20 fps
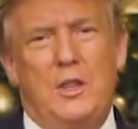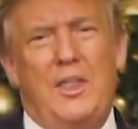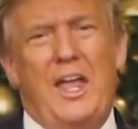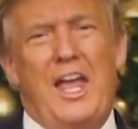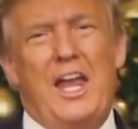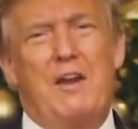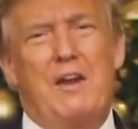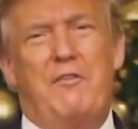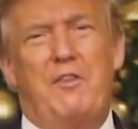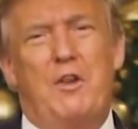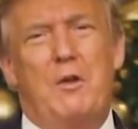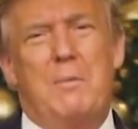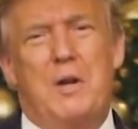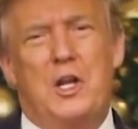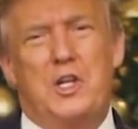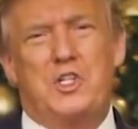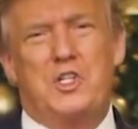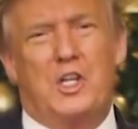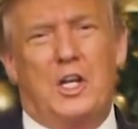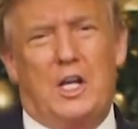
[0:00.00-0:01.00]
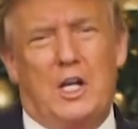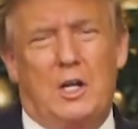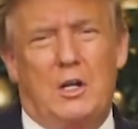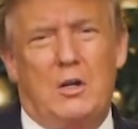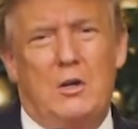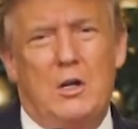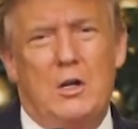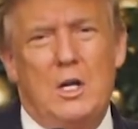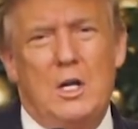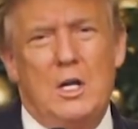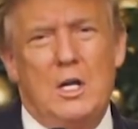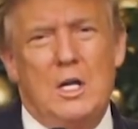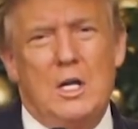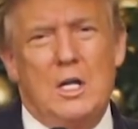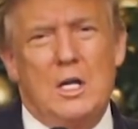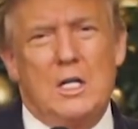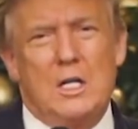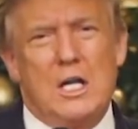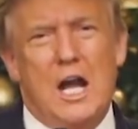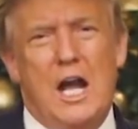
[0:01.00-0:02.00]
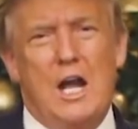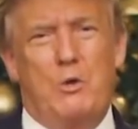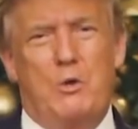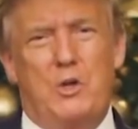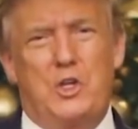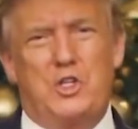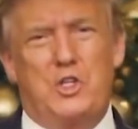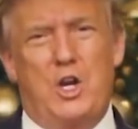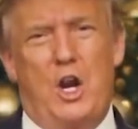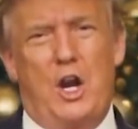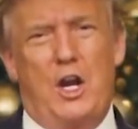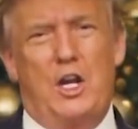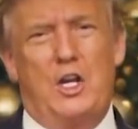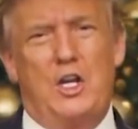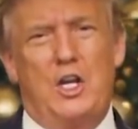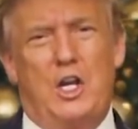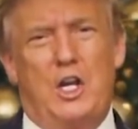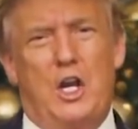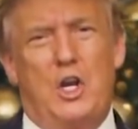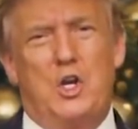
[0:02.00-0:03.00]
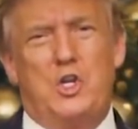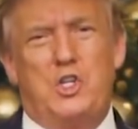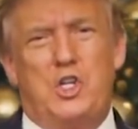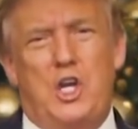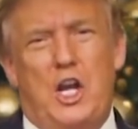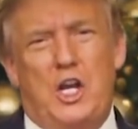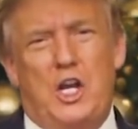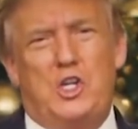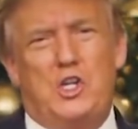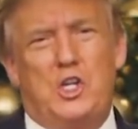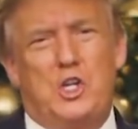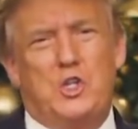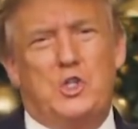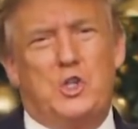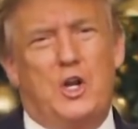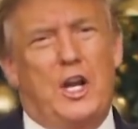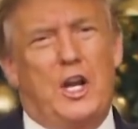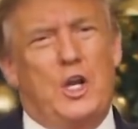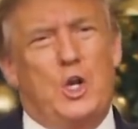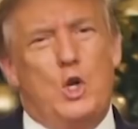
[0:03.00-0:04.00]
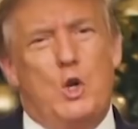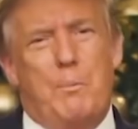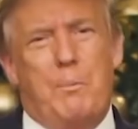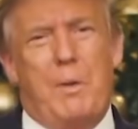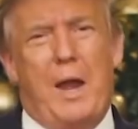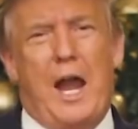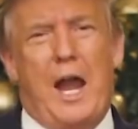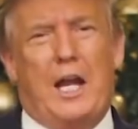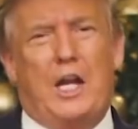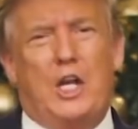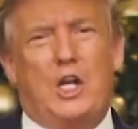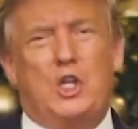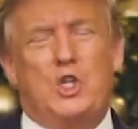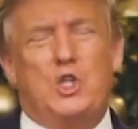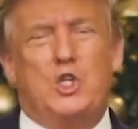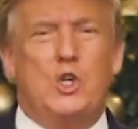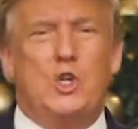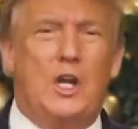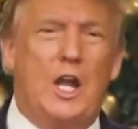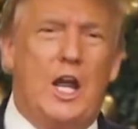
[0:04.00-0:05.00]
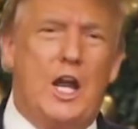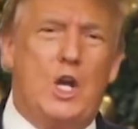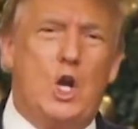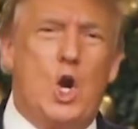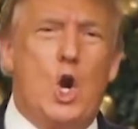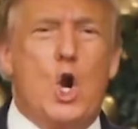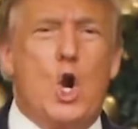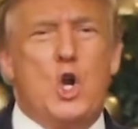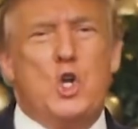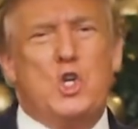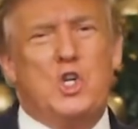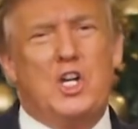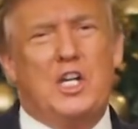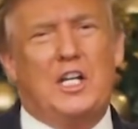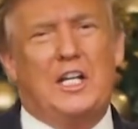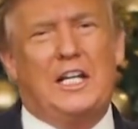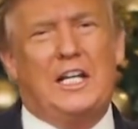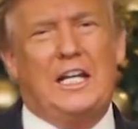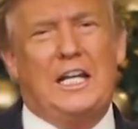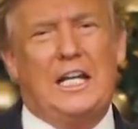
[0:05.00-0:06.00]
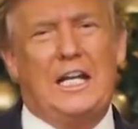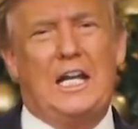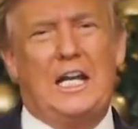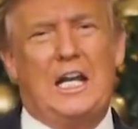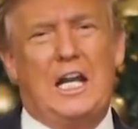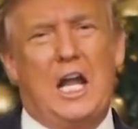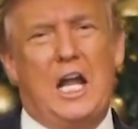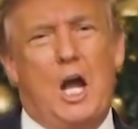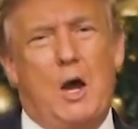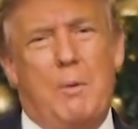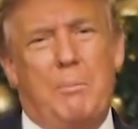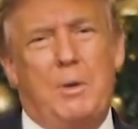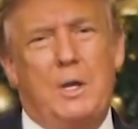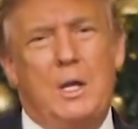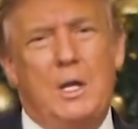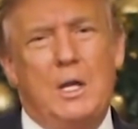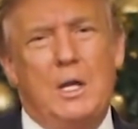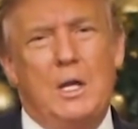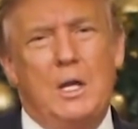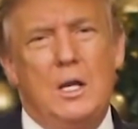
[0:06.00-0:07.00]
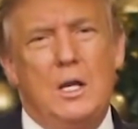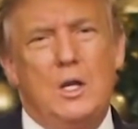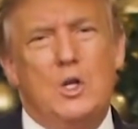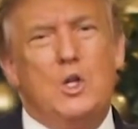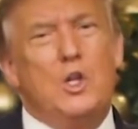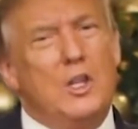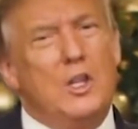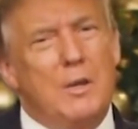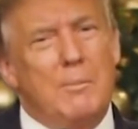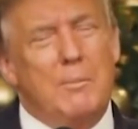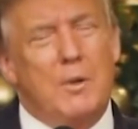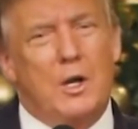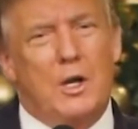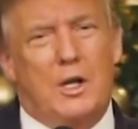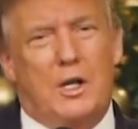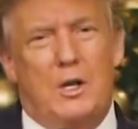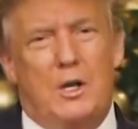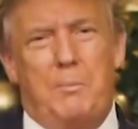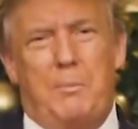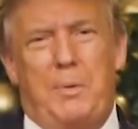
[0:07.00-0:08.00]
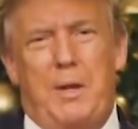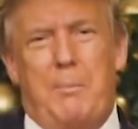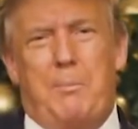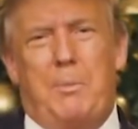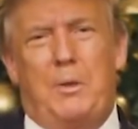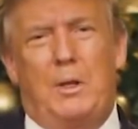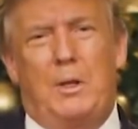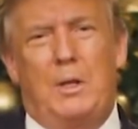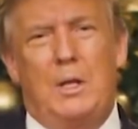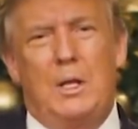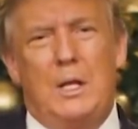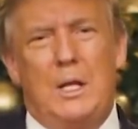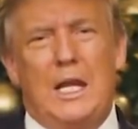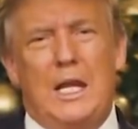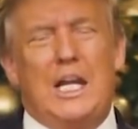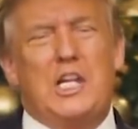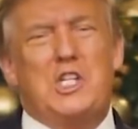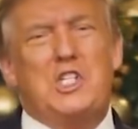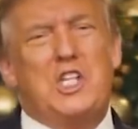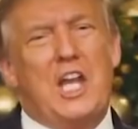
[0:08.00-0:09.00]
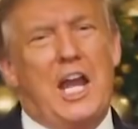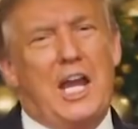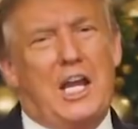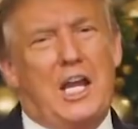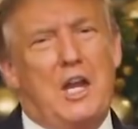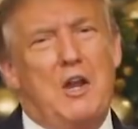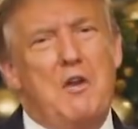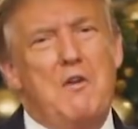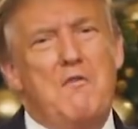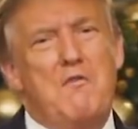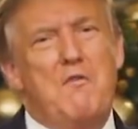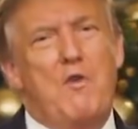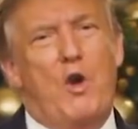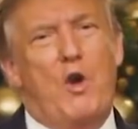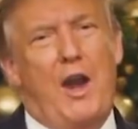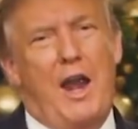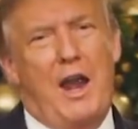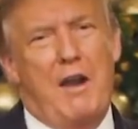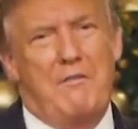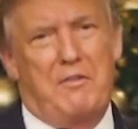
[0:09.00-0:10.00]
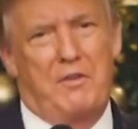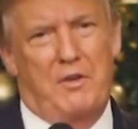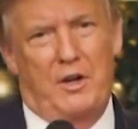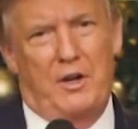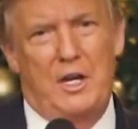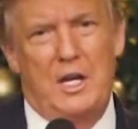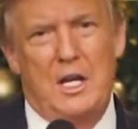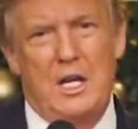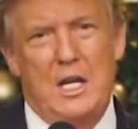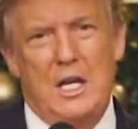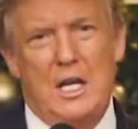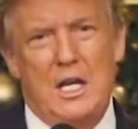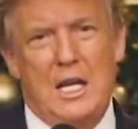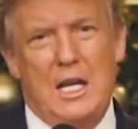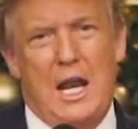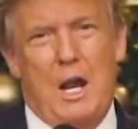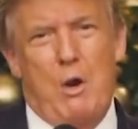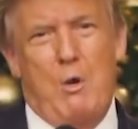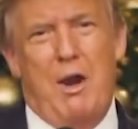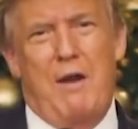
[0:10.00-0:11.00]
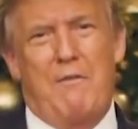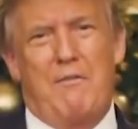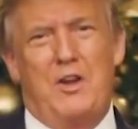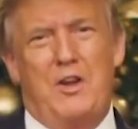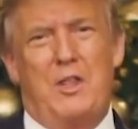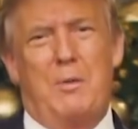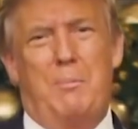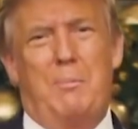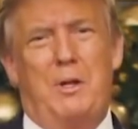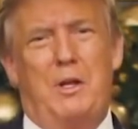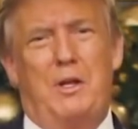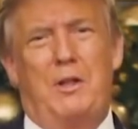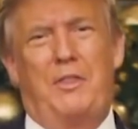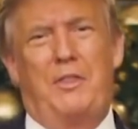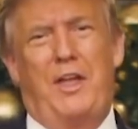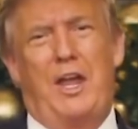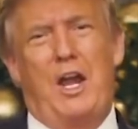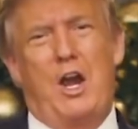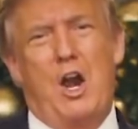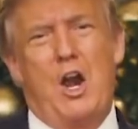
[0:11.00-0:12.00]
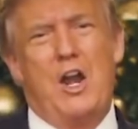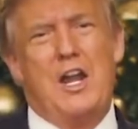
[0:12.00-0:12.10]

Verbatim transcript: Then, a few months ago, Congress started negotiations on a new package to get urgently needed help to the American people. It's taken forever. However, the bill they